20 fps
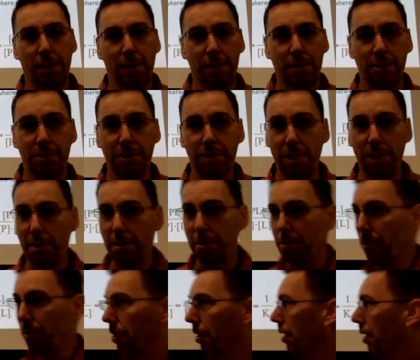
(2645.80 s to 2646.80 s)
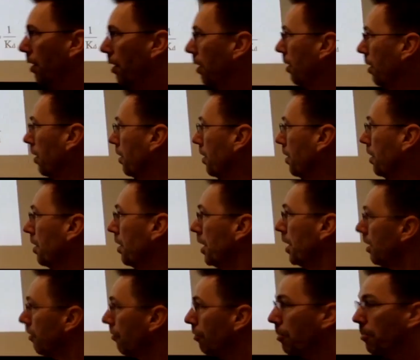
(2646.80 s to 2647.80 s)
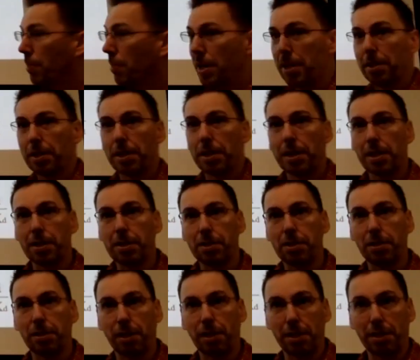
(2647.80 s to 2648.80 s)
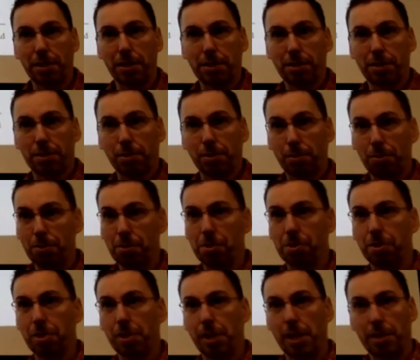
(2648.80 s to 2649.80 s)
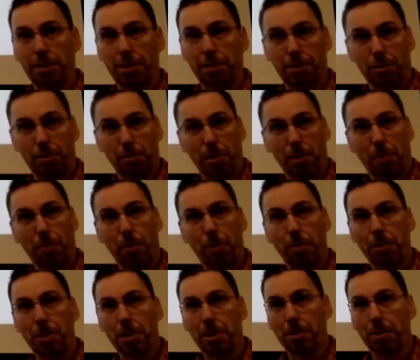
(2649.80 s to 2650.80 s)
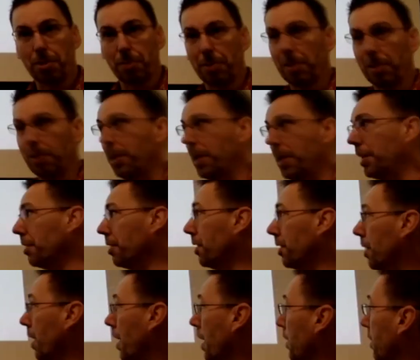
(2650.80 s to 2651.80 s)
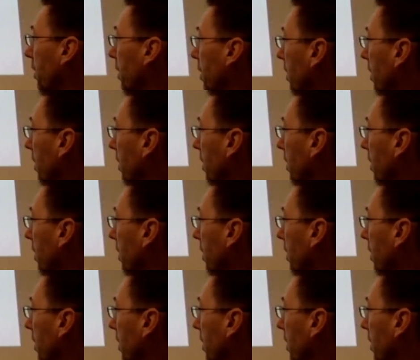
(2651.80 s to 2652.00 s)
So if we make a solution that has a certain amount of protein and a certain amount of ligand in that,